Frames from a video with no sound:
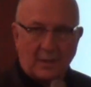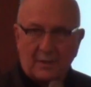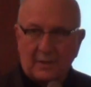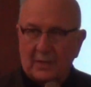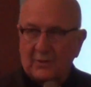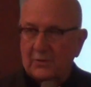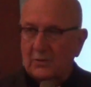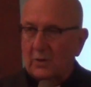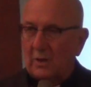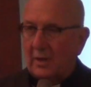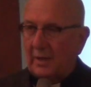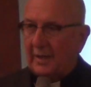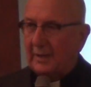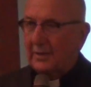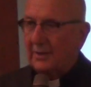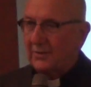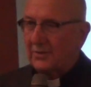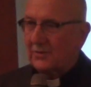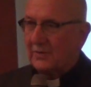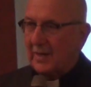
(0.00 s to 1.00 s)
That's all I
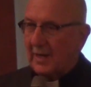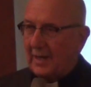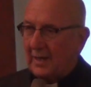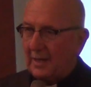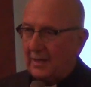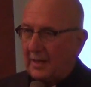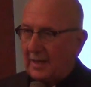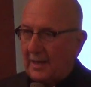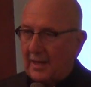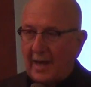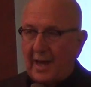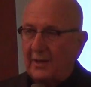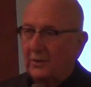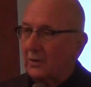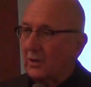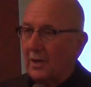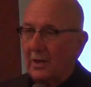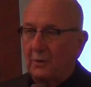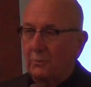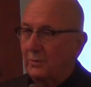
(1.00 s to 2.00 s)
can say. And I
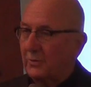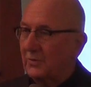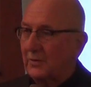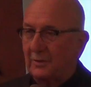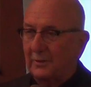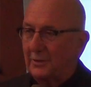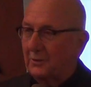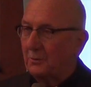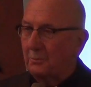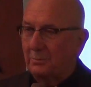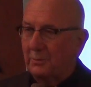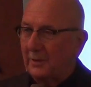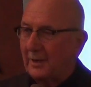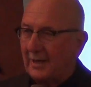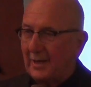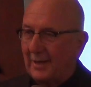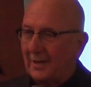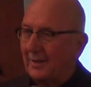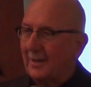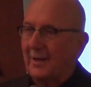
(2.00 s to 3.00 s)
thought it was a little
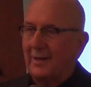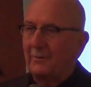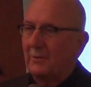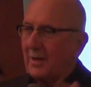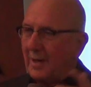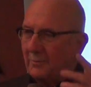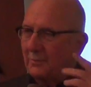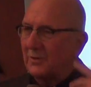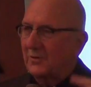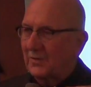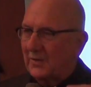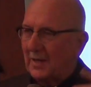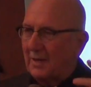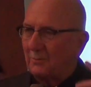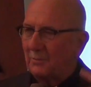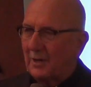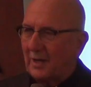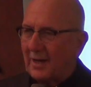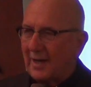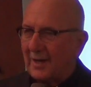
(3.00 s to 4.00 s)
plane. I'm the
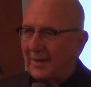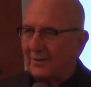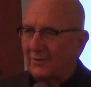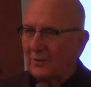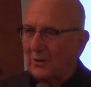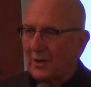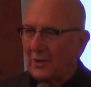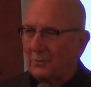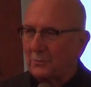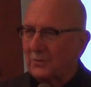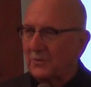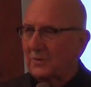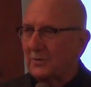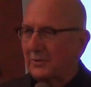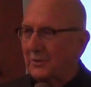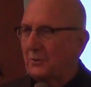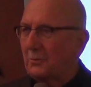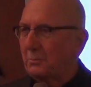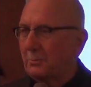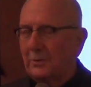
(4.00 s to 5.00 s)
same guy. I thought it was
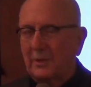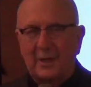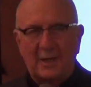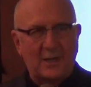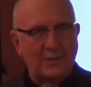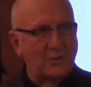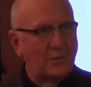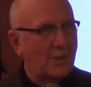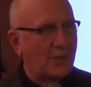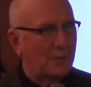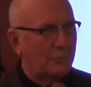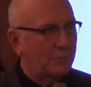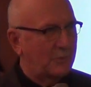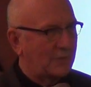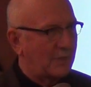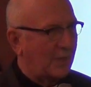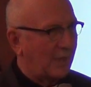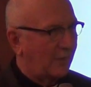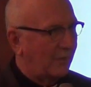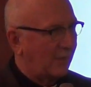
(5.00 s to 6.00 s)
a little plane, thought it
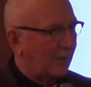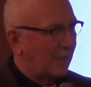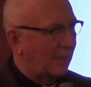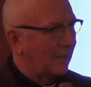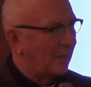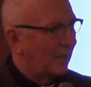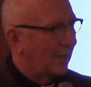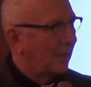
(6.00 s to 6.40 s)
was nothing.